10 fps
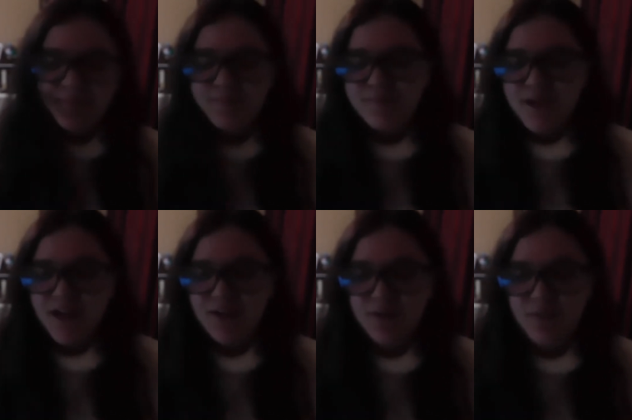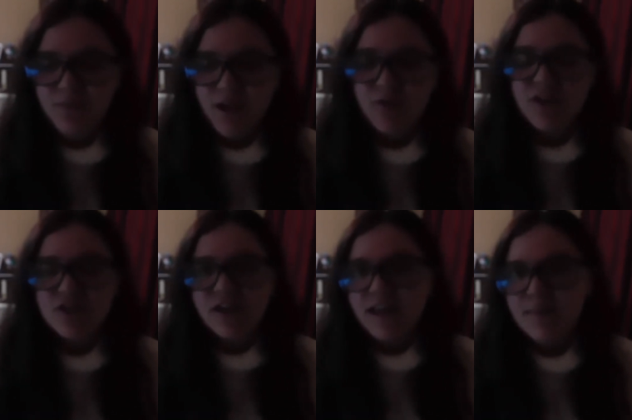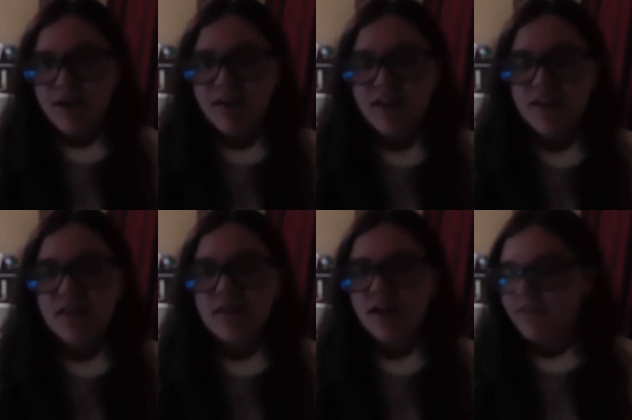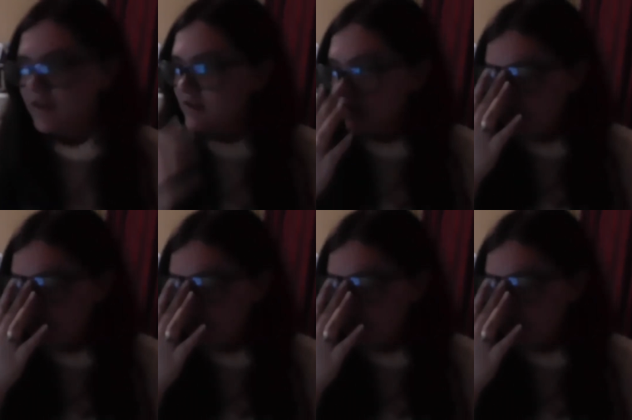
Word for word: but I, I want to try to get better at this and I figure